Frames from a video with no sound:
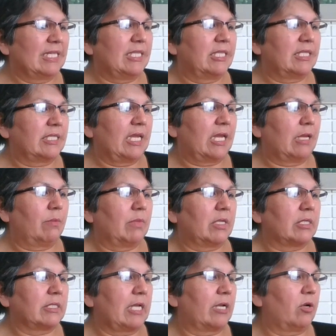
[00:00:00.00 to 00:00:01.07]
same
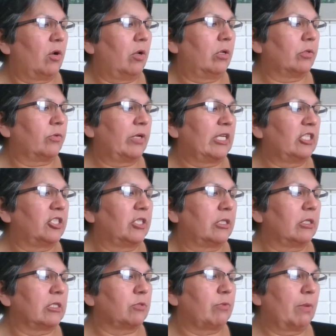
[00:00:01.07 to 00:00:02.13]
is that all
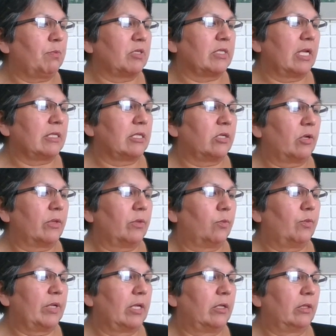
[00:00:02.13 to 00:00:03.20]
creation is represented on the
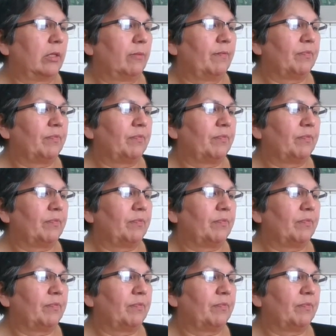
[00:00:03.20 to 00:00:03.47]
wheel.